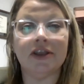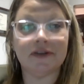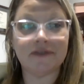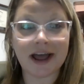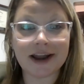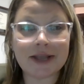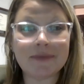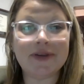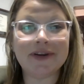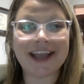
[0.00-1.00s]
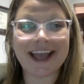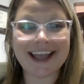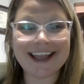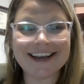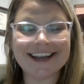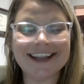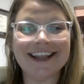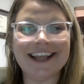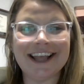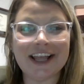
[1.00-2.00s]
You've got to communicate,
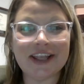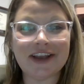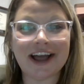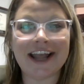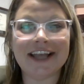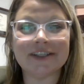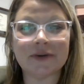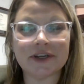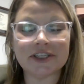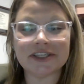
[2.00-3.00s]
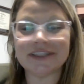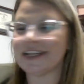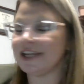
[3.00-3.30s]
you got to ask questions,